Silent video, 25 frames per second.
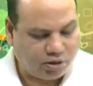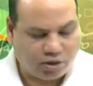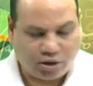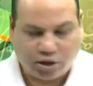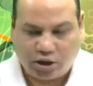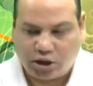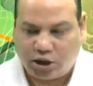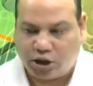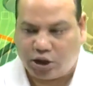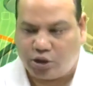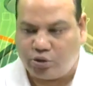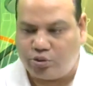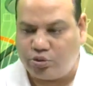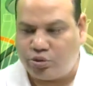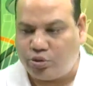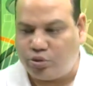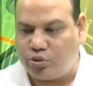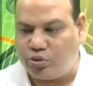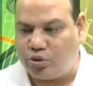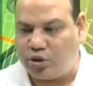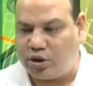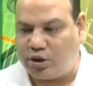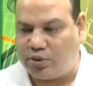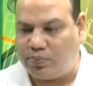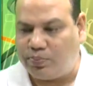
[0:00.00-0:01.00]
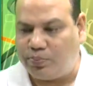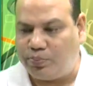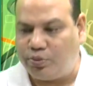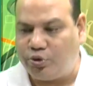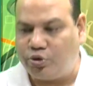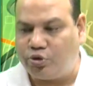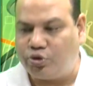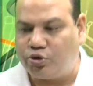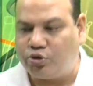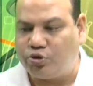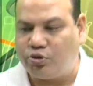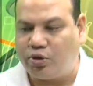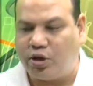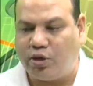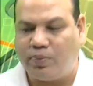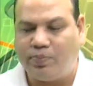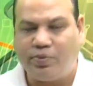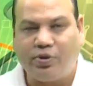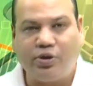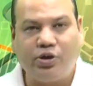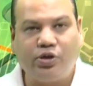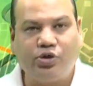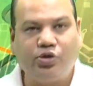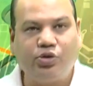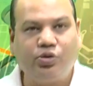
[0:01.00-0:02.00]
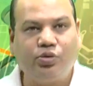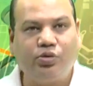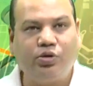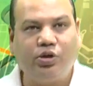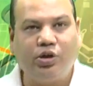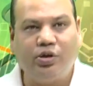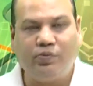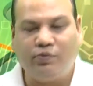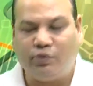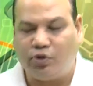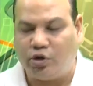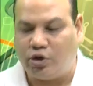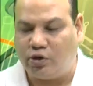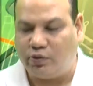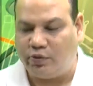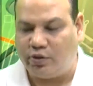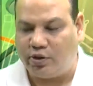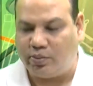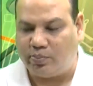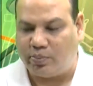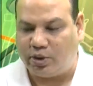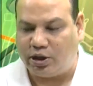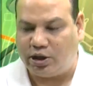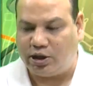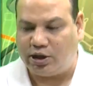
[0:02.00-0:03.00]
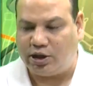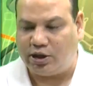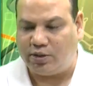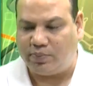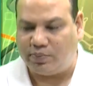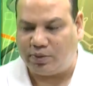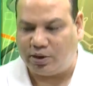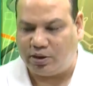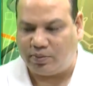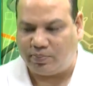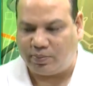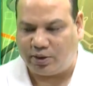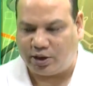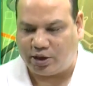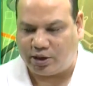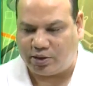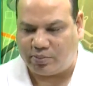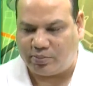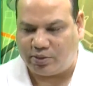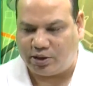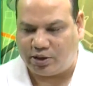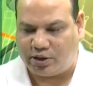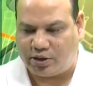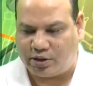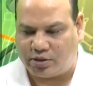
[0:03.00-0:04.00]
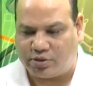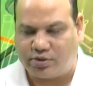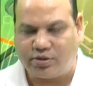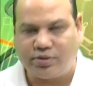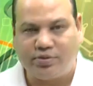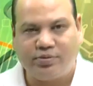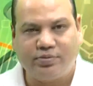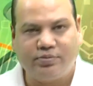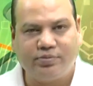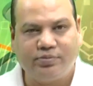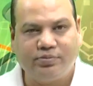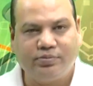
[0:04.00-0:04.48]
How to compute swap ratio involving multiple parameters.